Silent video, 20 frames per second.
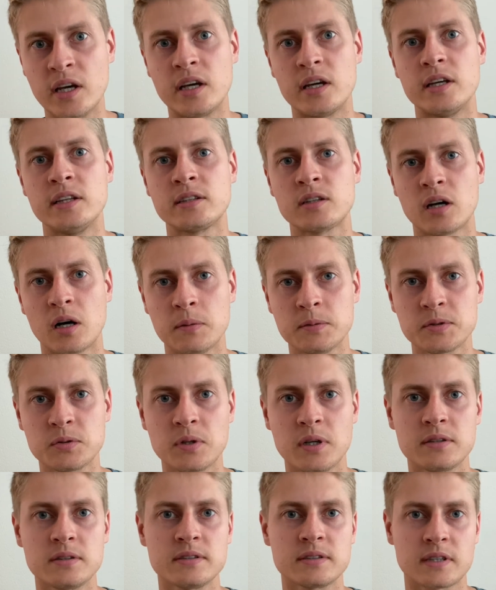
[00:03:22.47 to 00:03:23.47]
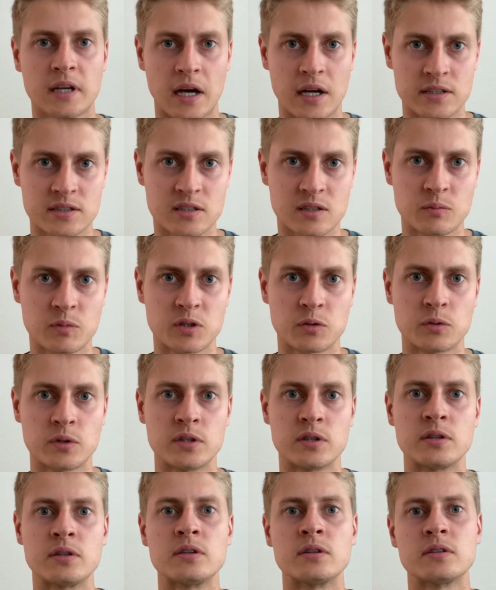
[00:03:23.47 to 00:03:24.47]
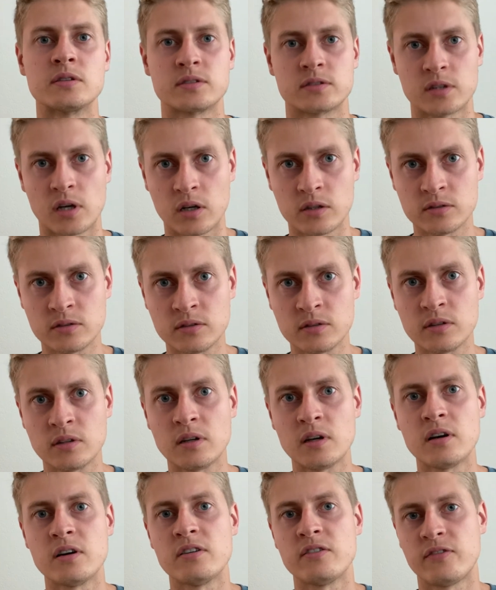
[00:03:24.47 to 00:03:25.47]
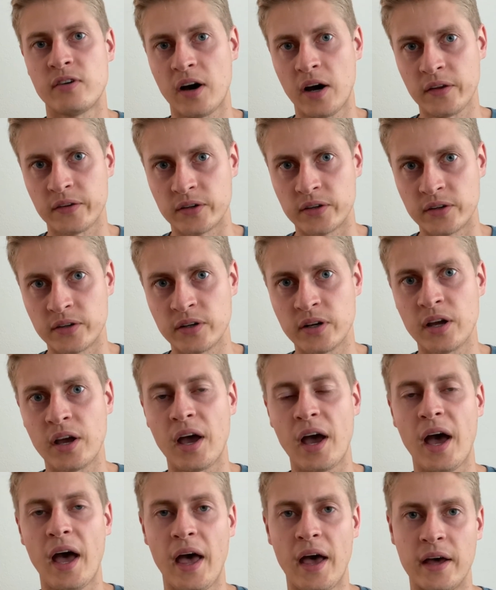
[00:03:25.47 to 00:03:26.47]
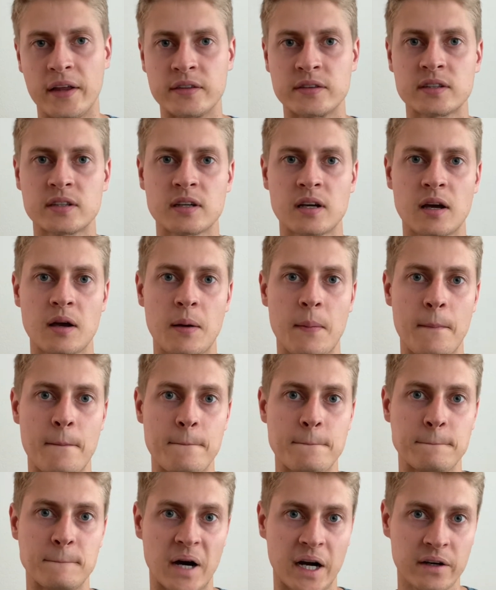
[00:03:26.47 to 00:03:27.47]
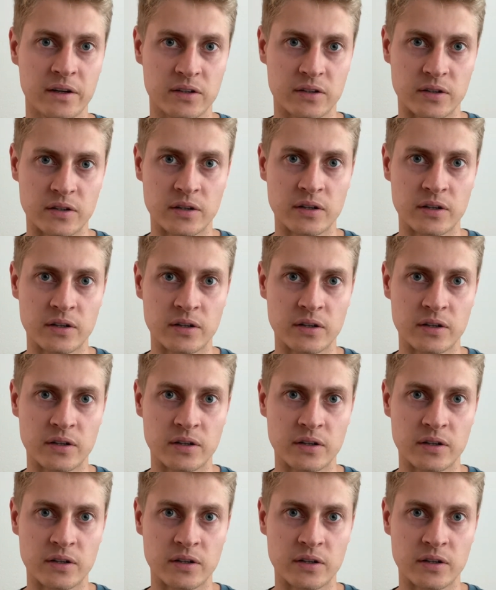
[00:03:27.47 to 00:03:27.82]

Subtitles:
It comes to a discussion between son, father, and banker.